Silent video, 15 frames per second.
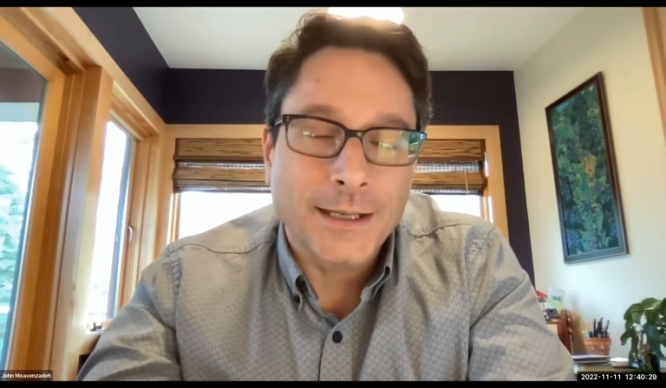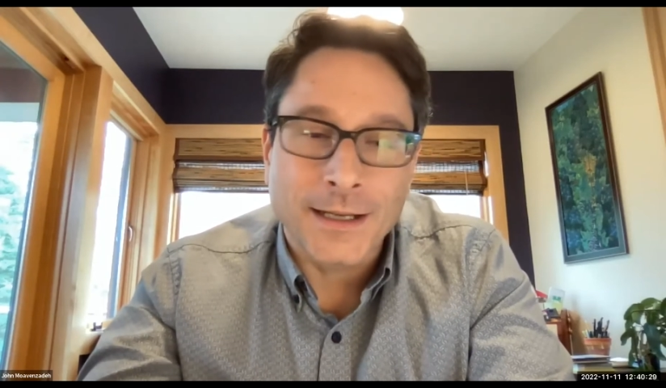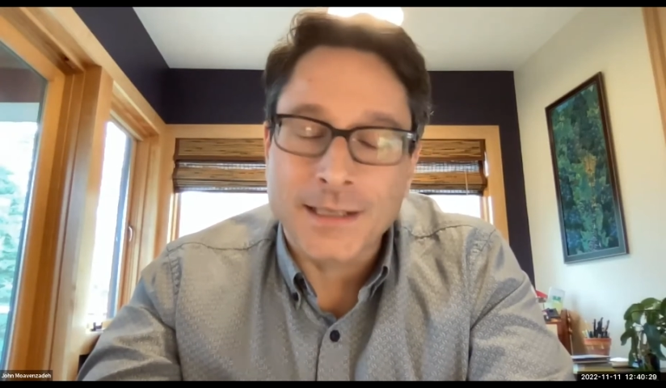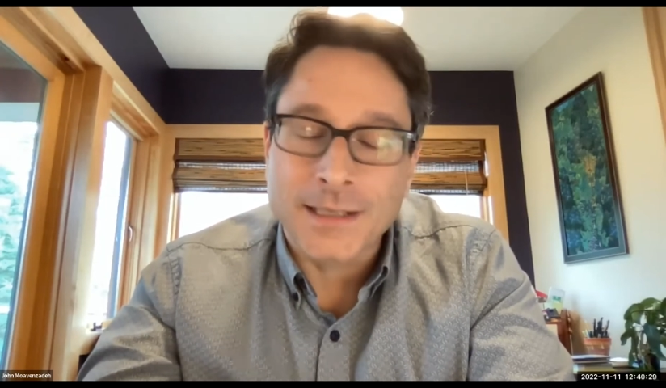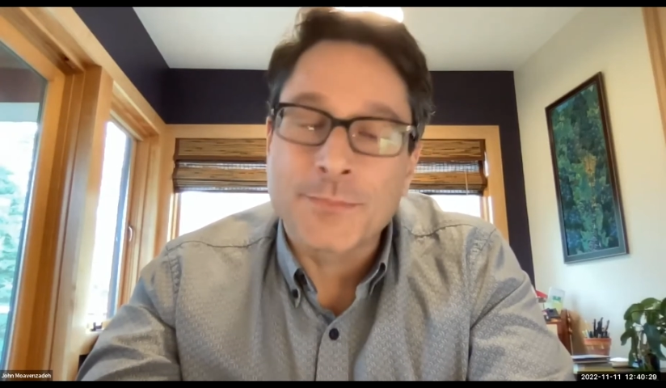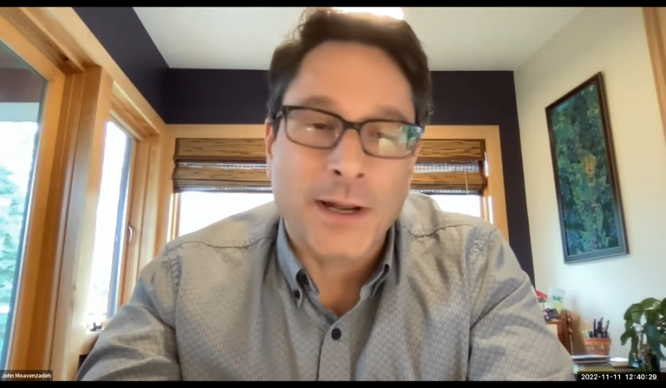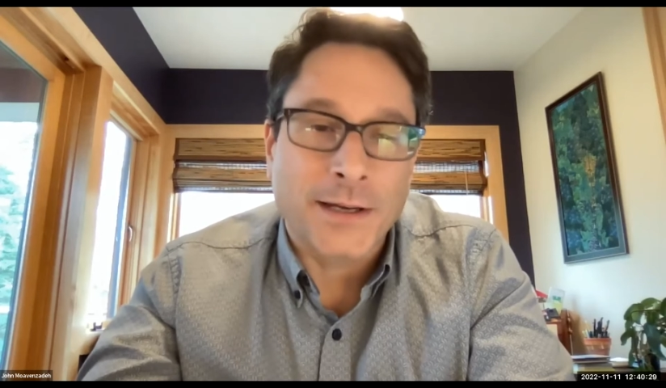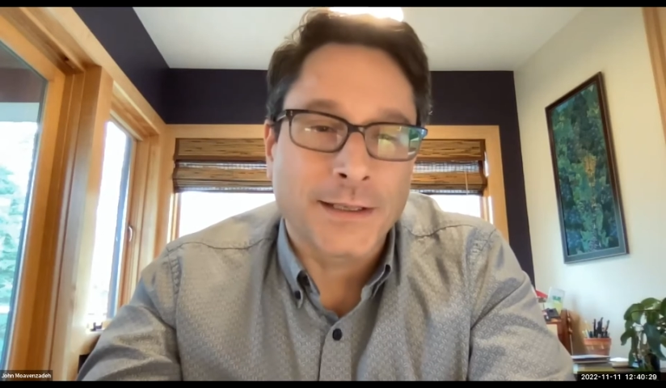
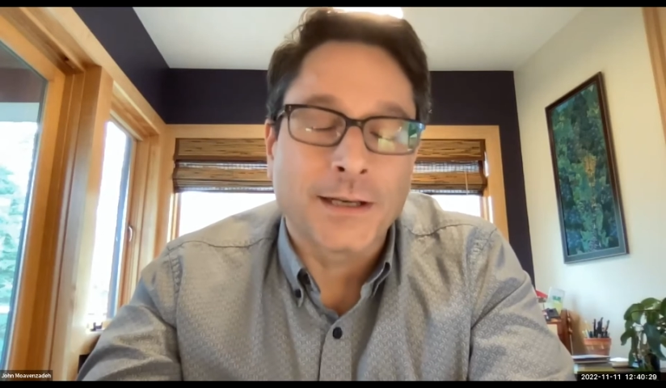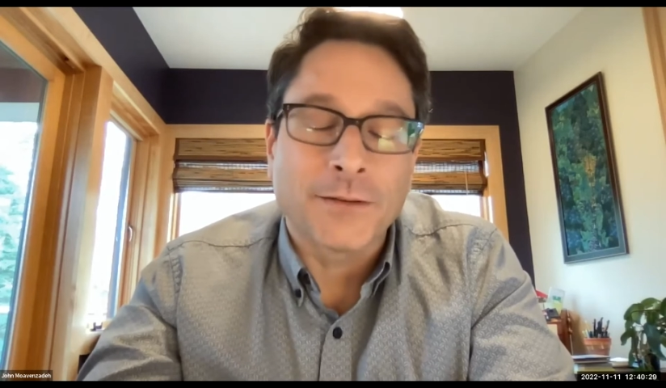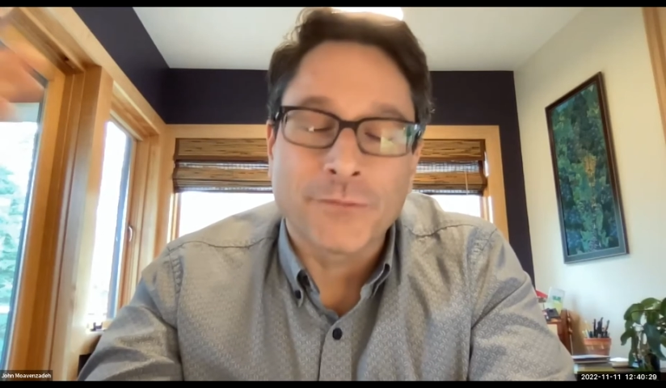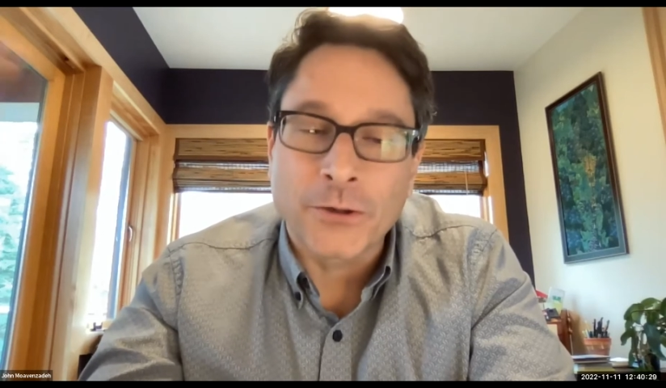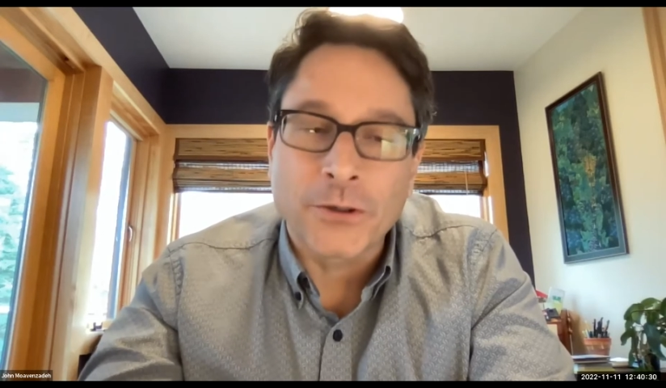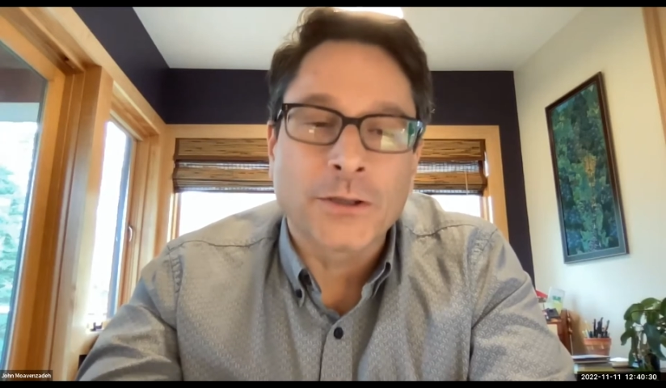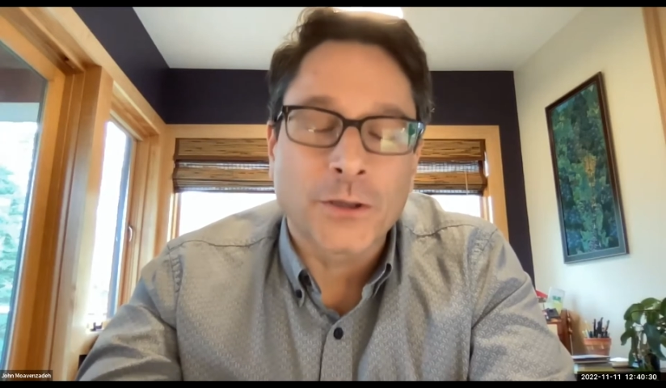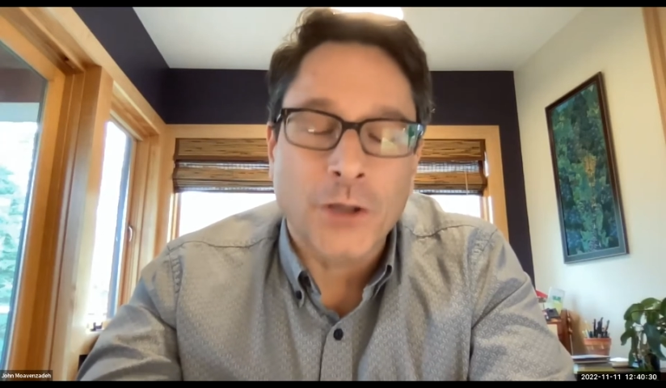expending a
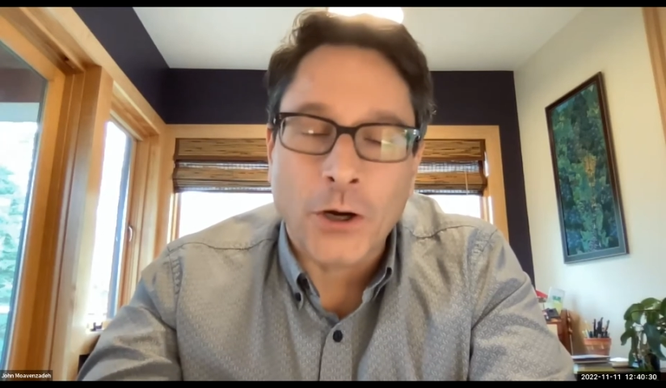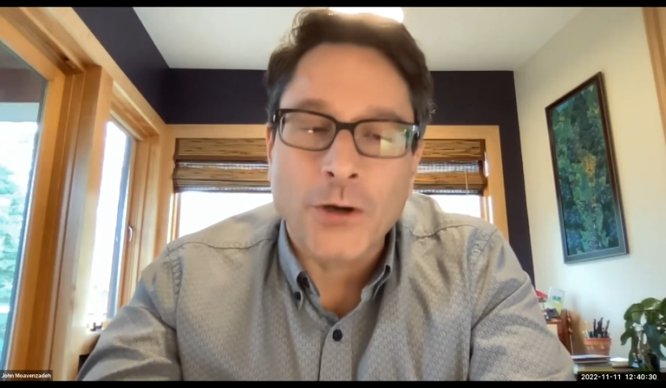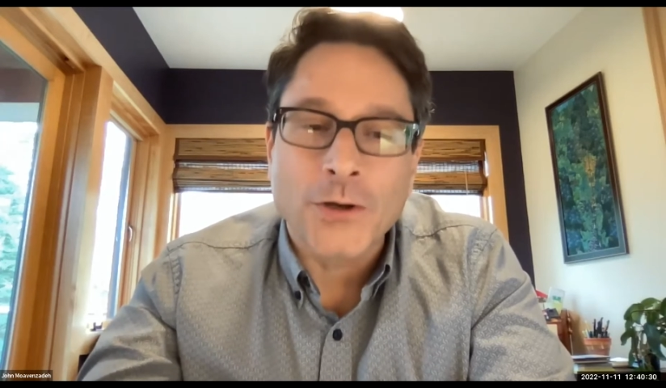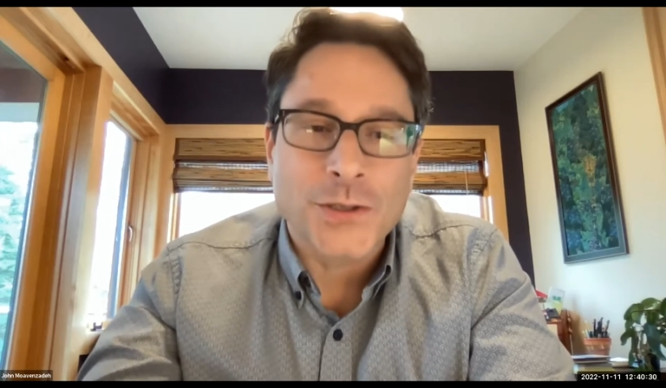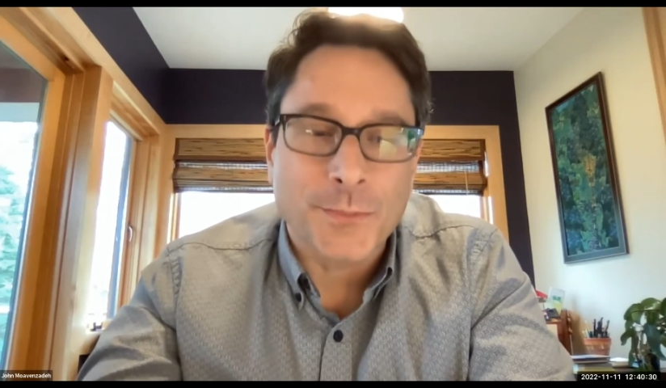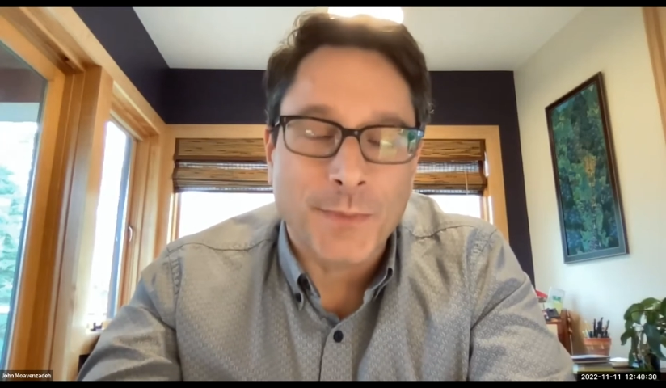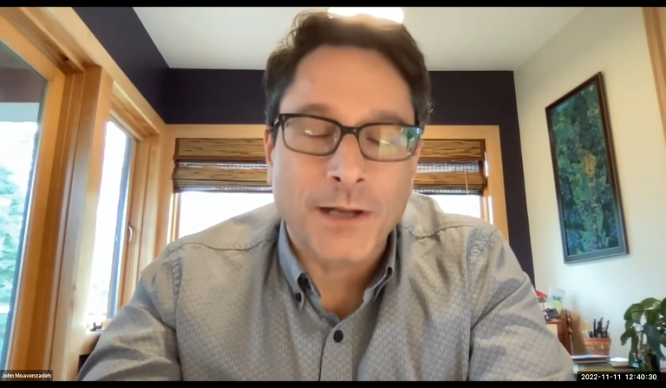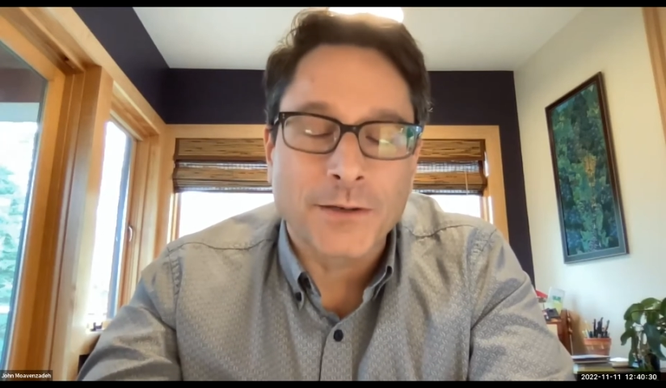very
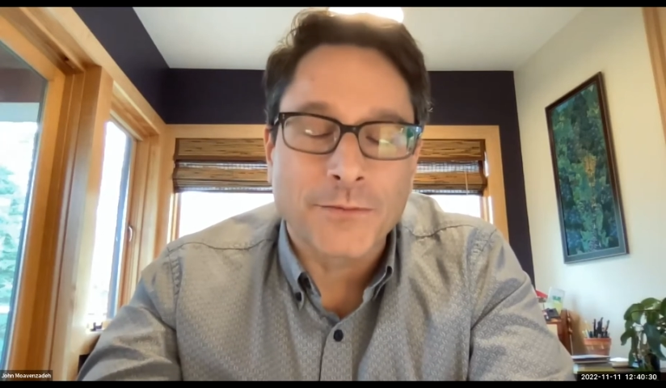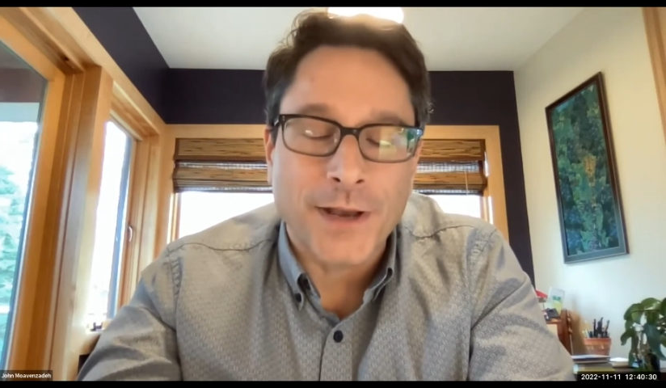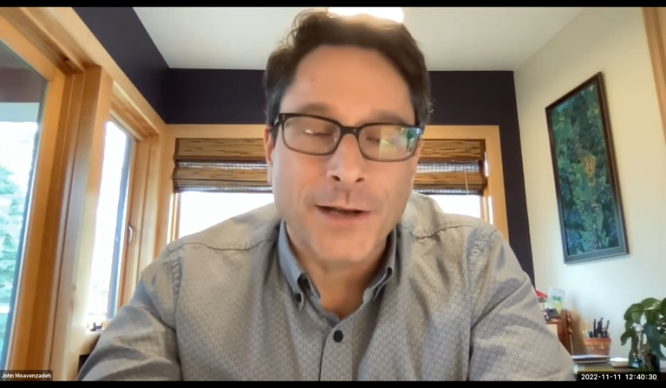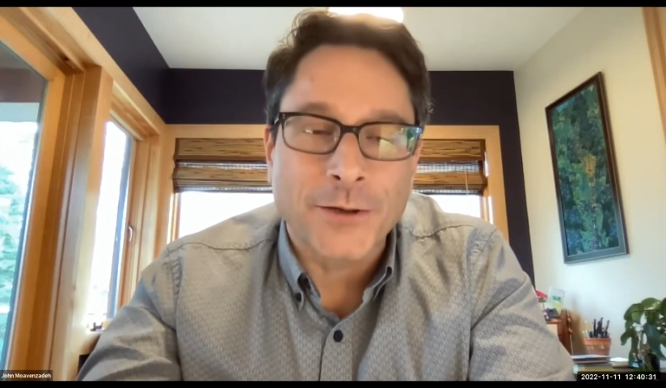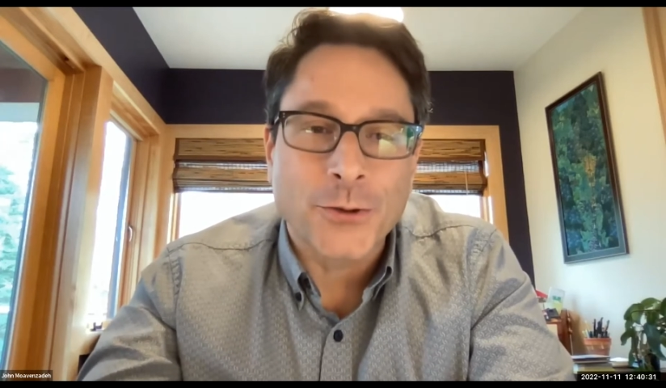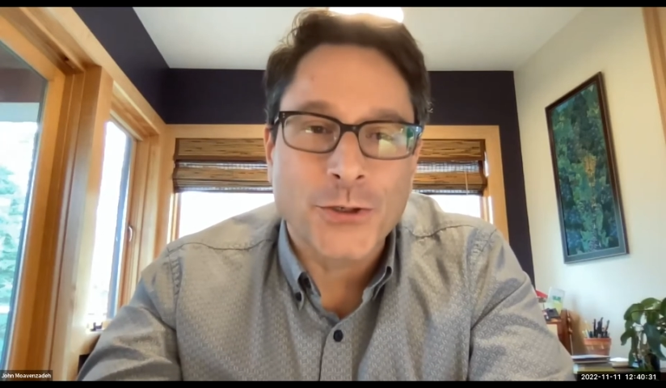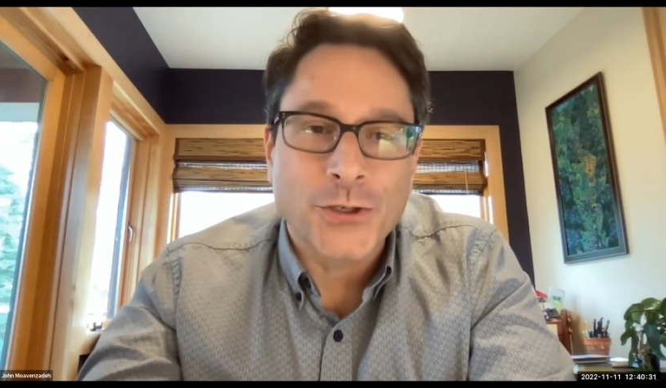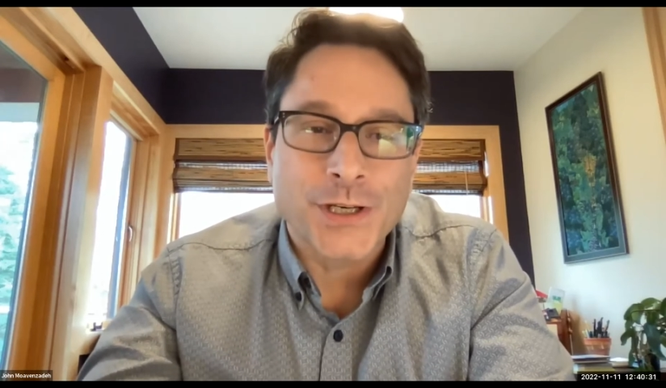large amount of
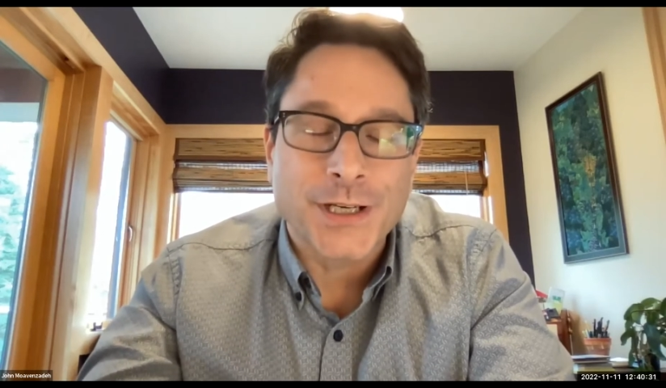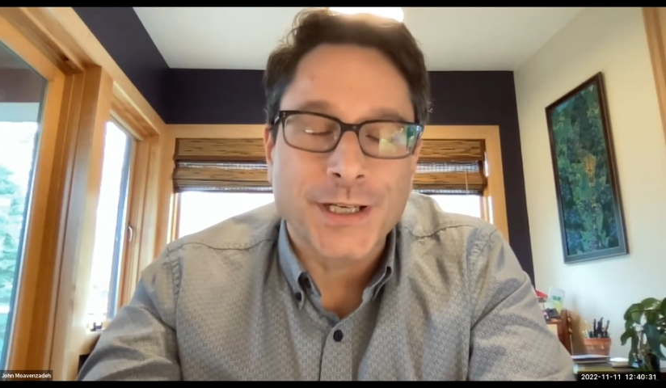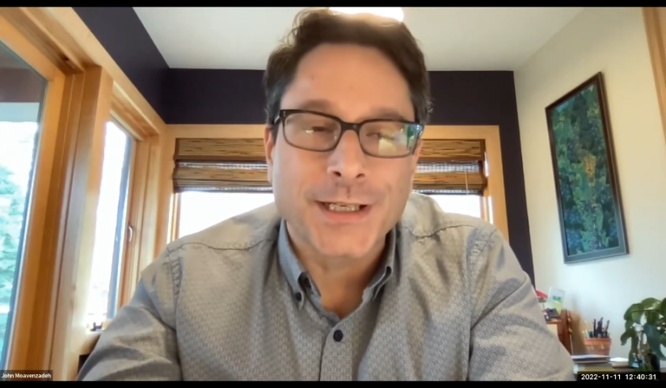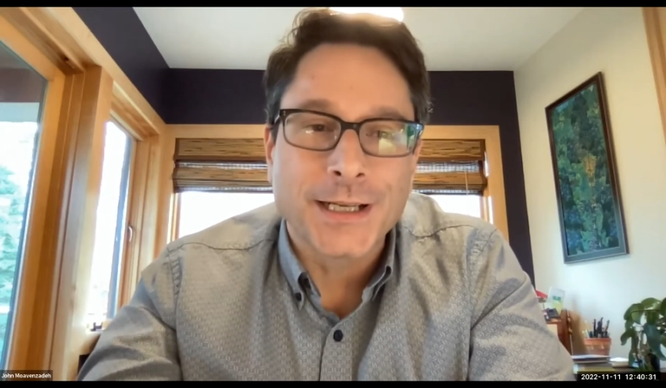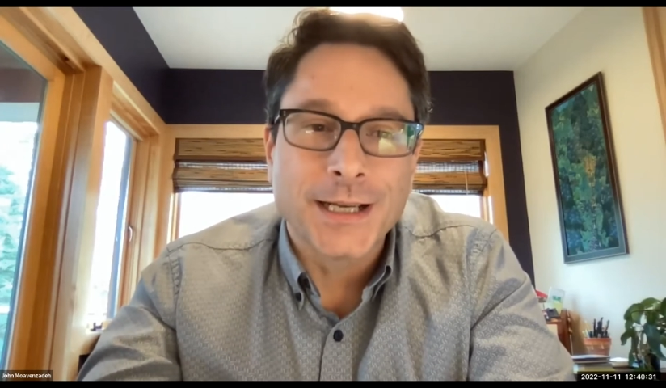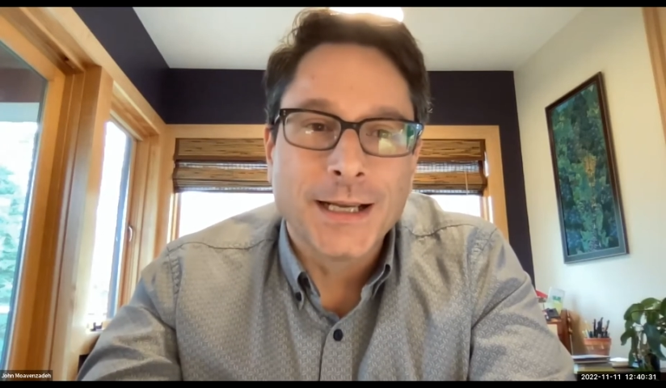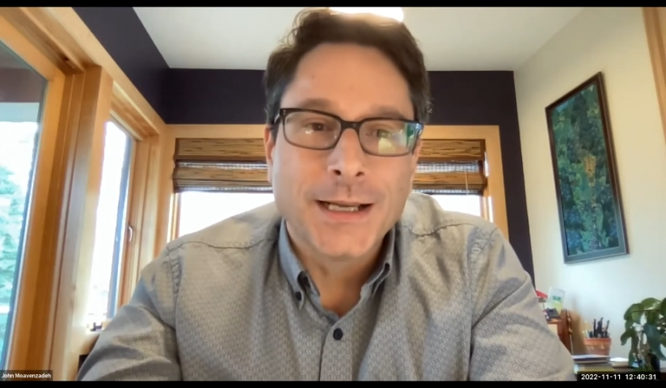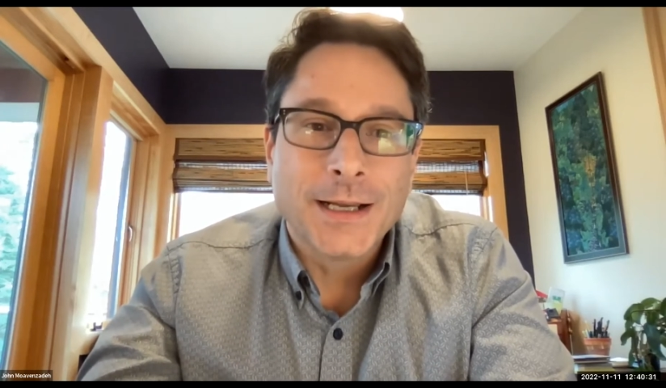energy